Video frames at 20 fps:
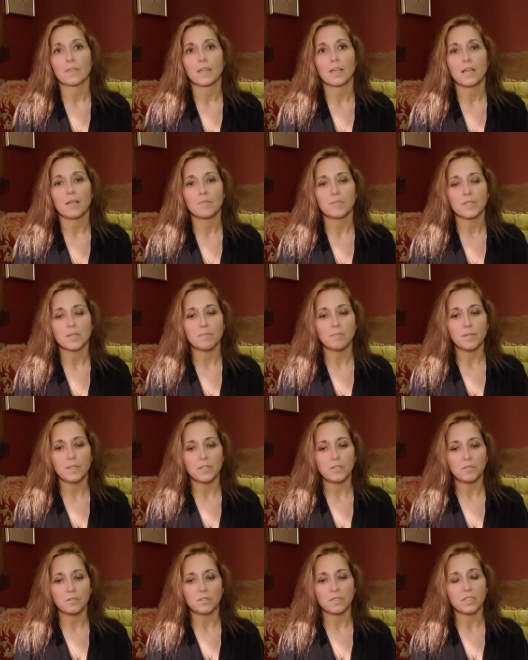I'm simply
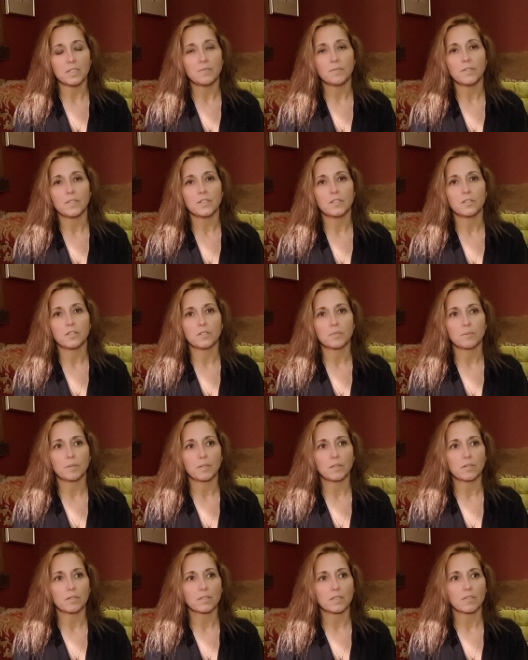doing these videos
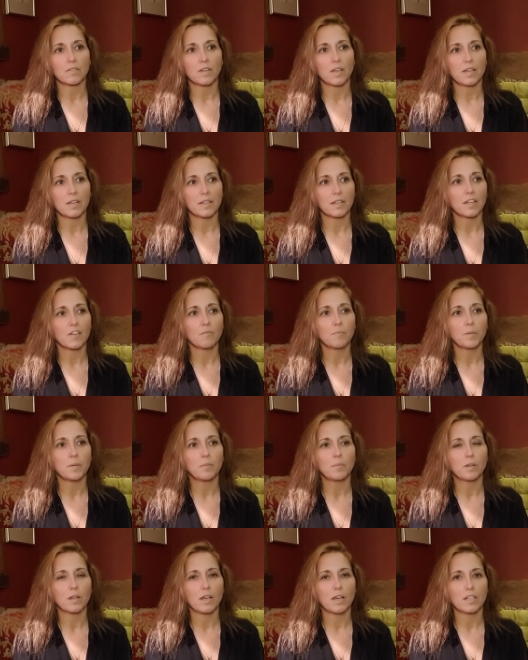because I've had enough
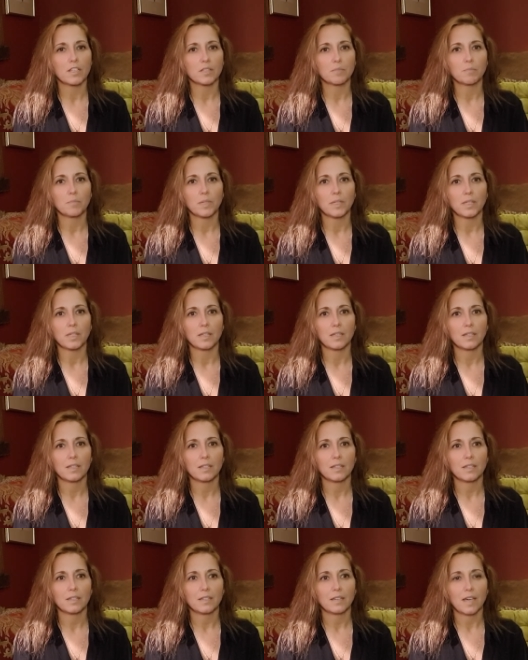people ask me
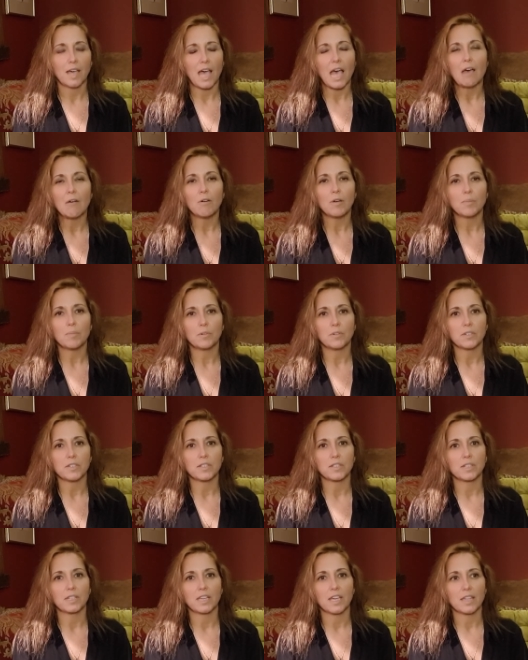how I put it
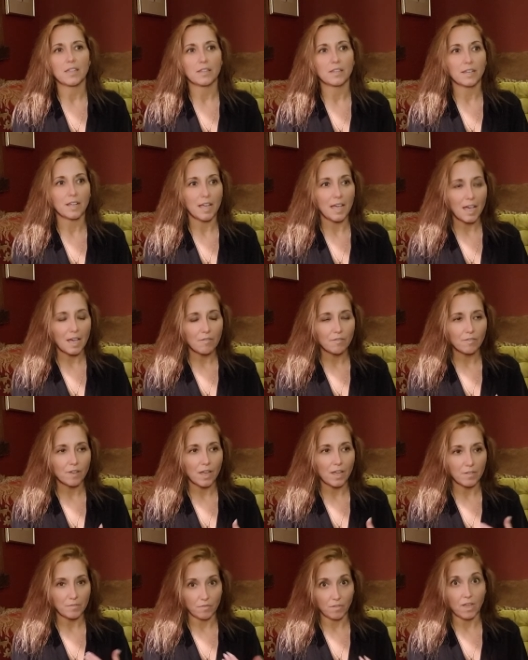together and I have
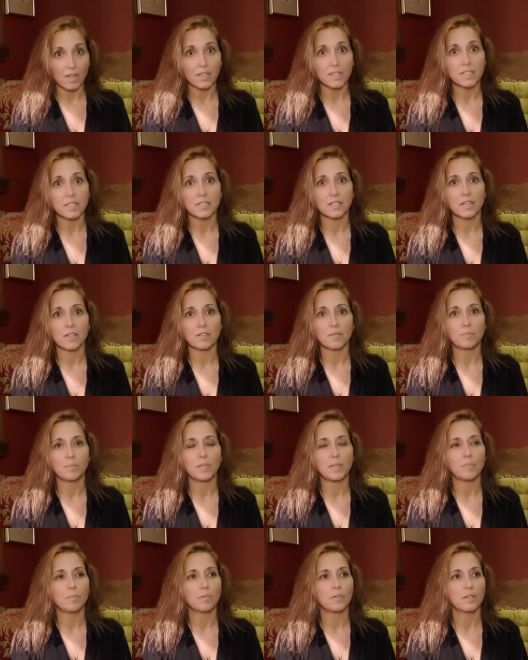advised other
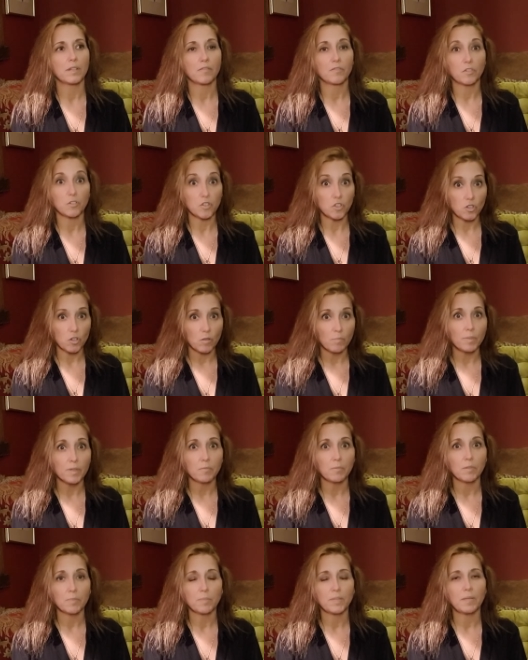people and I've gone shopping
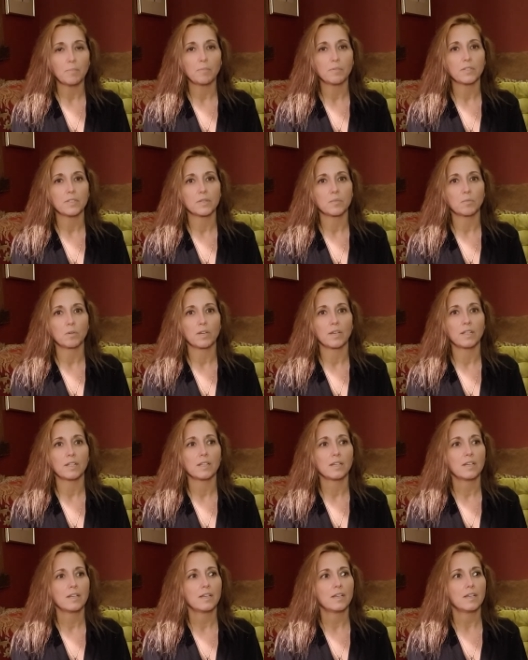with people as well
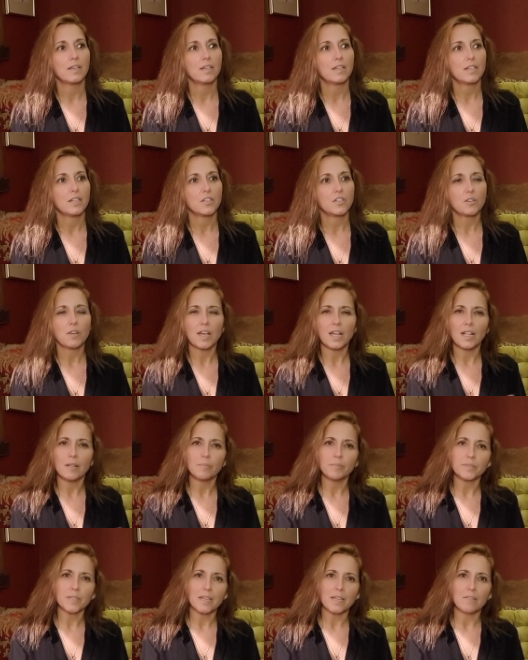to help
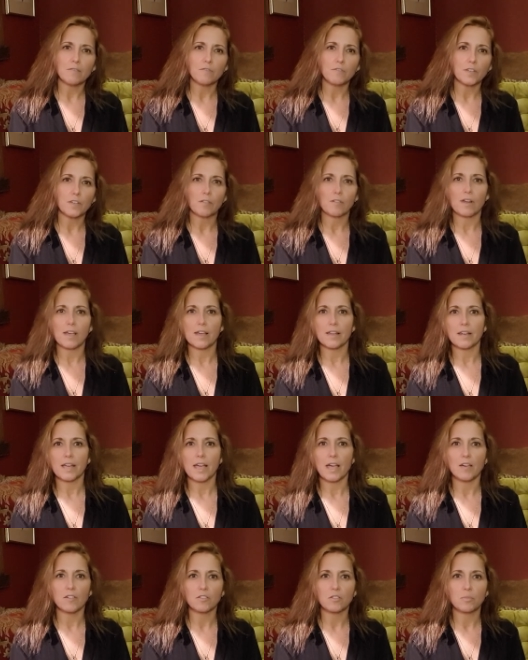them figure out
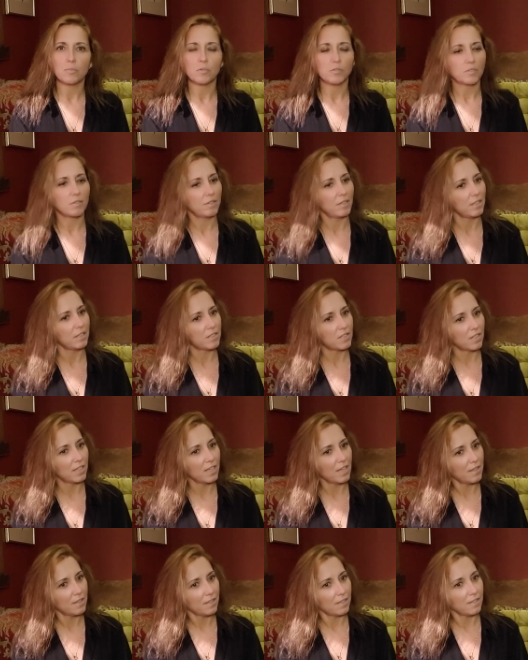how to put things
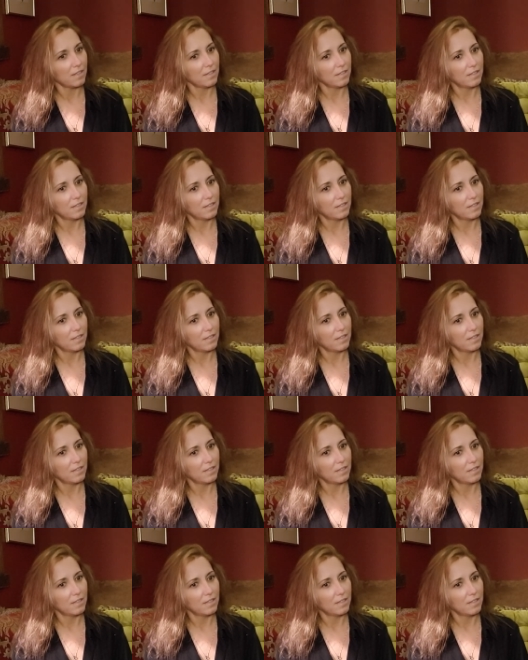together.